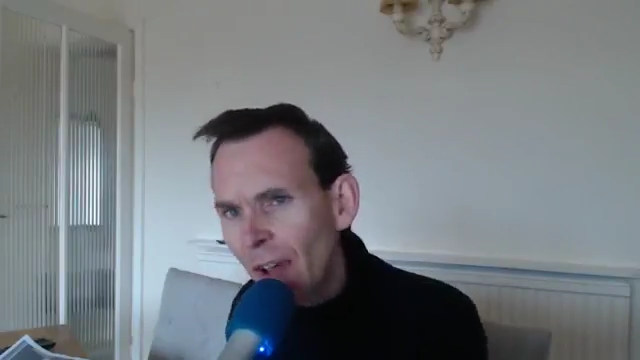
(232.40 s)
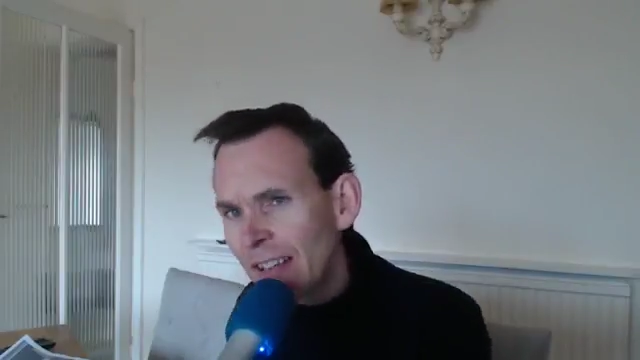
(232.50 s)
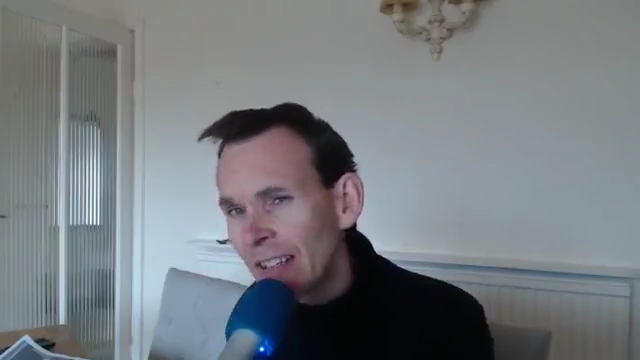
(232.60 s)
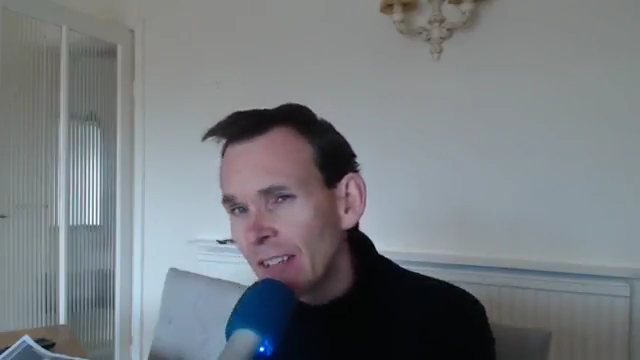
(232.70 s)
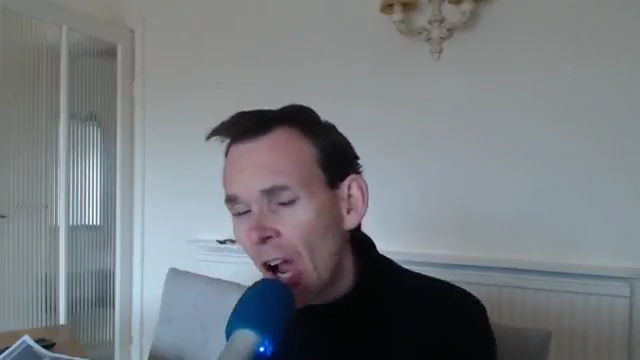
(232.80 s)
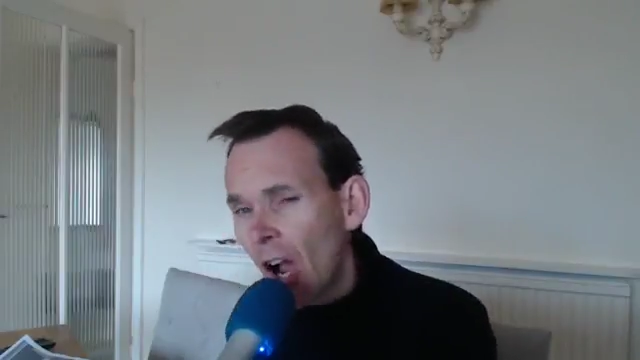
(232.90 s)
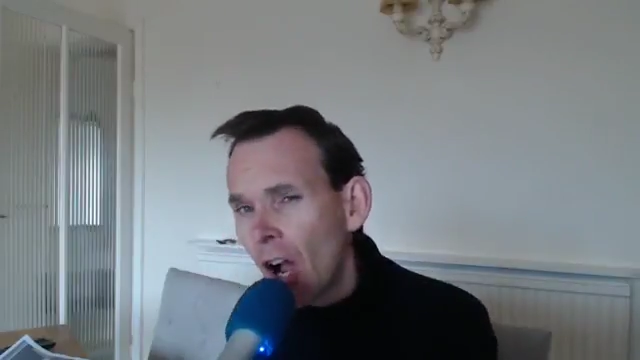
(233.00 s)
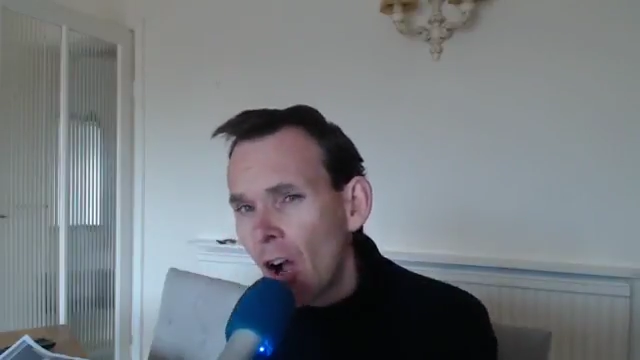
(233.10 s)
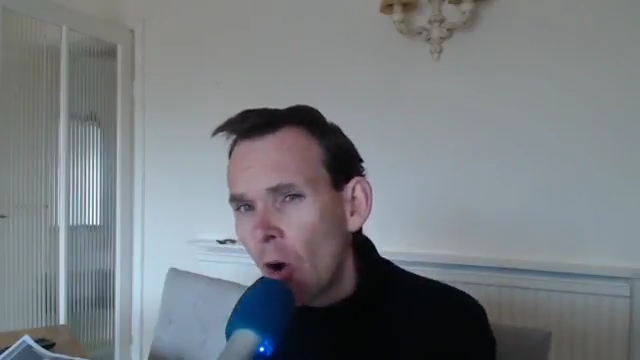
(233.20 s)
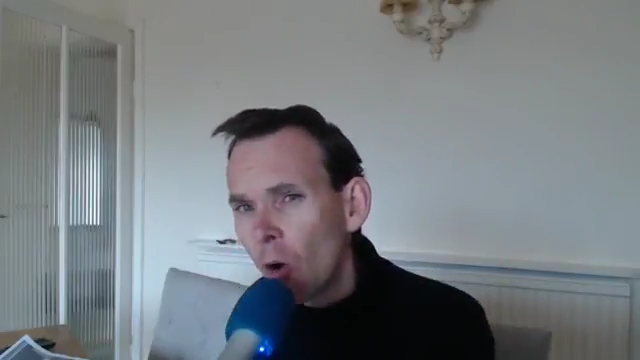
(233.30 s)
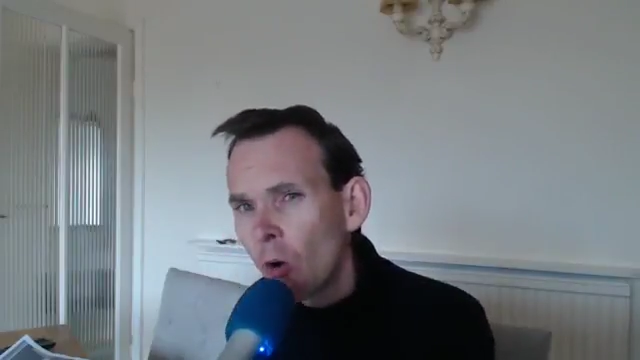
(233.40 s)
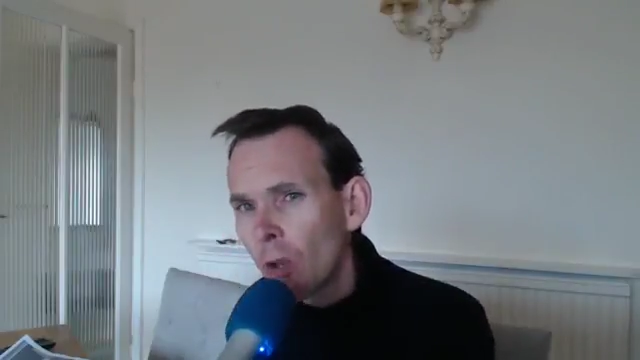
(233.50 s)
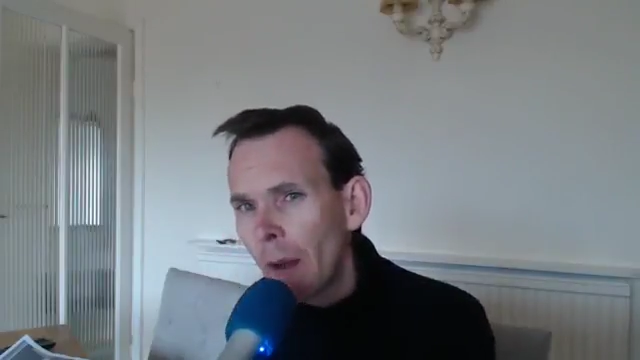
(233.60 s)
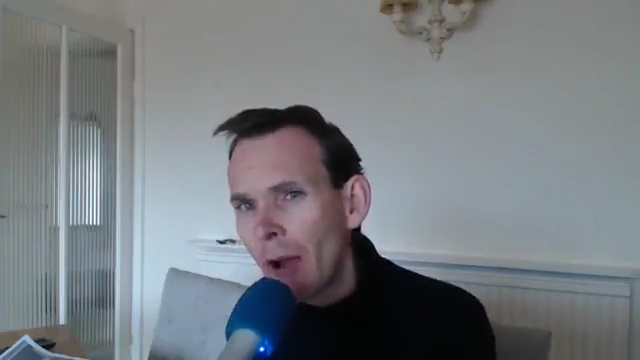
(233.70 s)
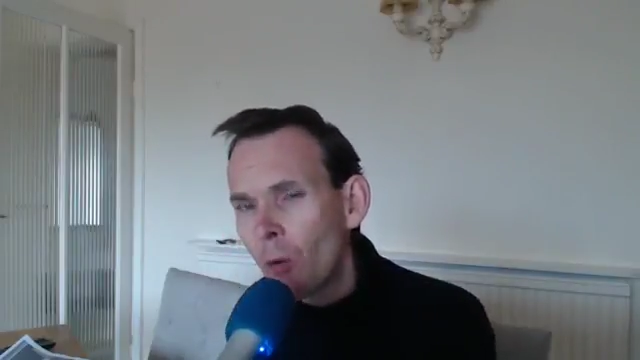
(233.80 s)
Discovery phases are
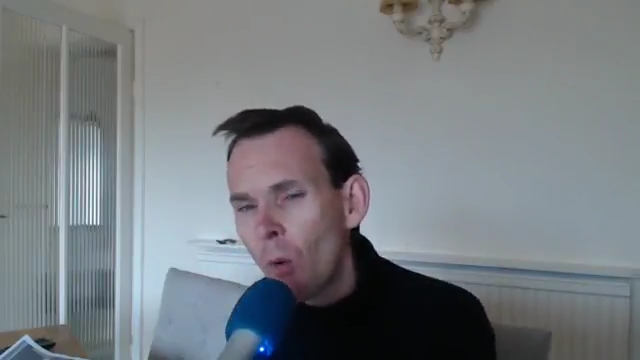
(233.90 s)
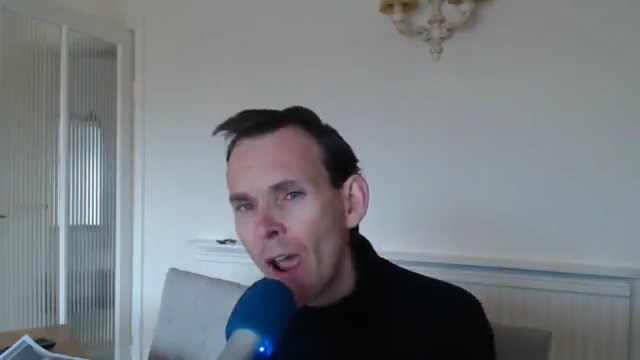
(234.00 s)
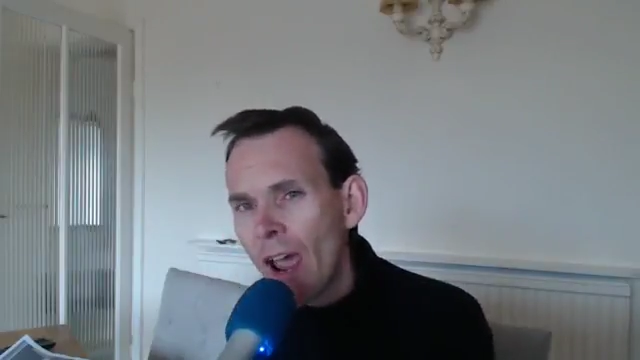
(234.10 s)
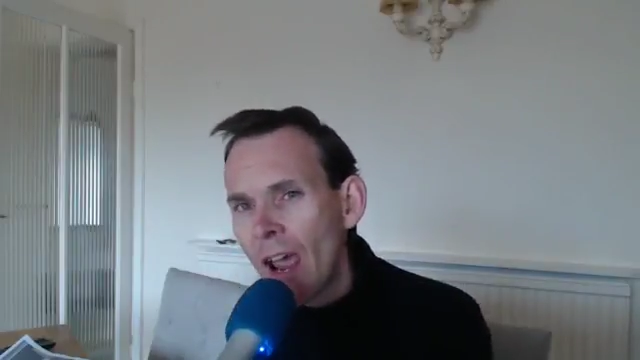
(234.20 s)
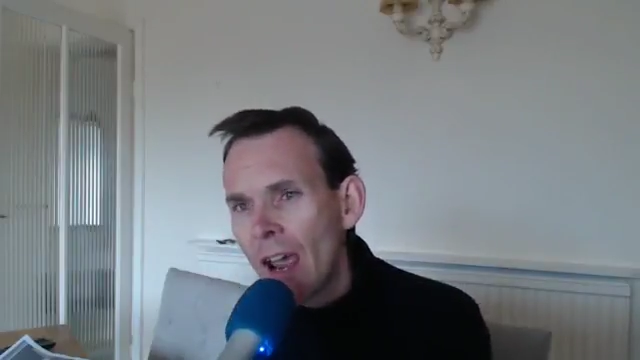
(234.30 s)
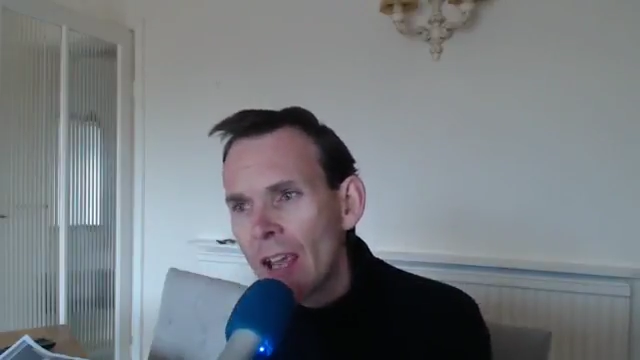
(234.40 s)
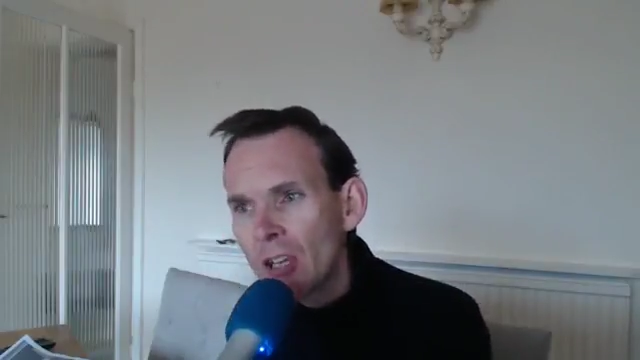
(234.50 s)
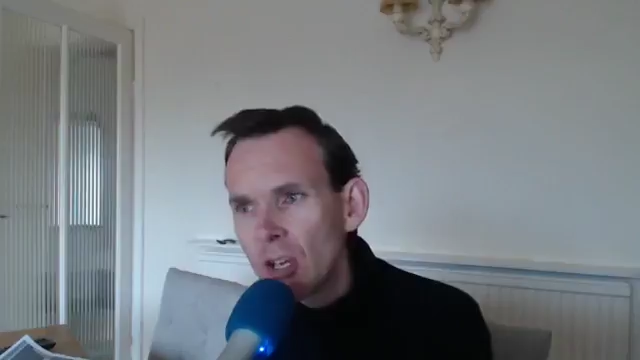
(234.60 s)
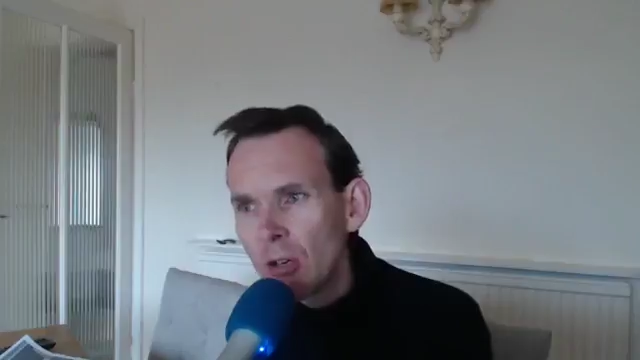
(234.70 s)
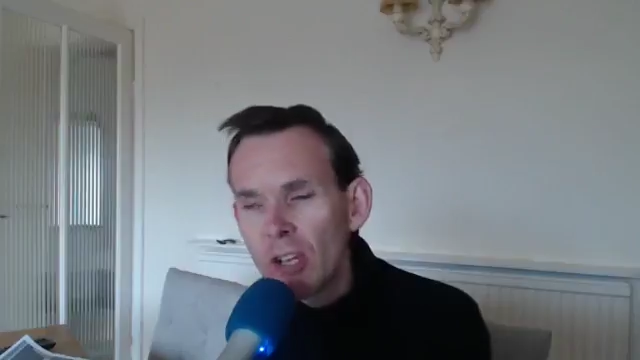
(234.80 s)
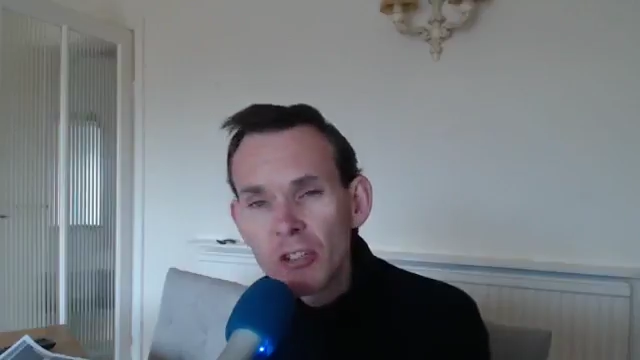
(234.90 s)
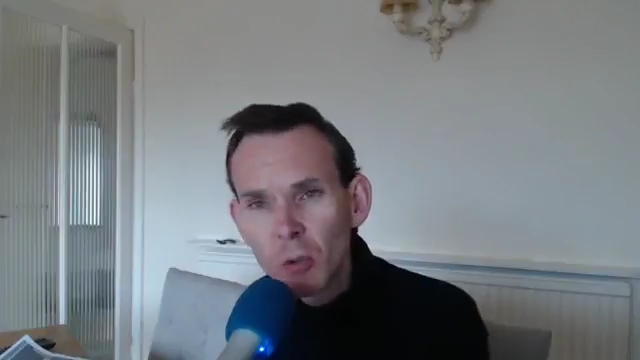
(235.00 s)
all about where